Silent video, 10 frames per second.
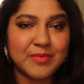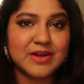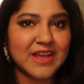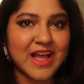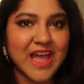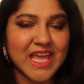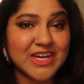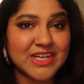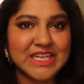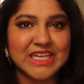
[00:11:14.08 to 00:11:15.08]
But yeah, I
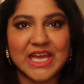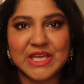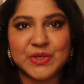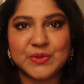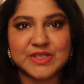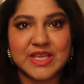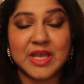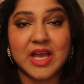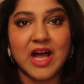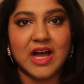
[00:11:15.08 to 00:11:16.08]
really like
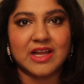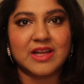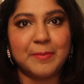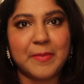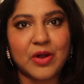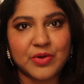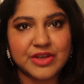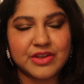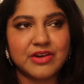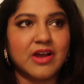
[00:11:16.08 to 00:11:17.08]
using a
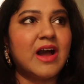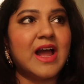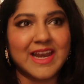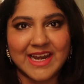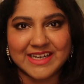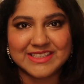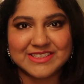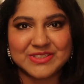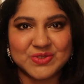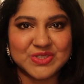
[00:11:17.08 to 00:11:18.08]
powder
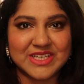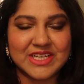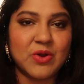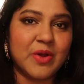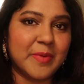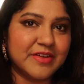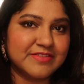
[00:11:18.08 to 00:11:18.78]
highlighter usually on my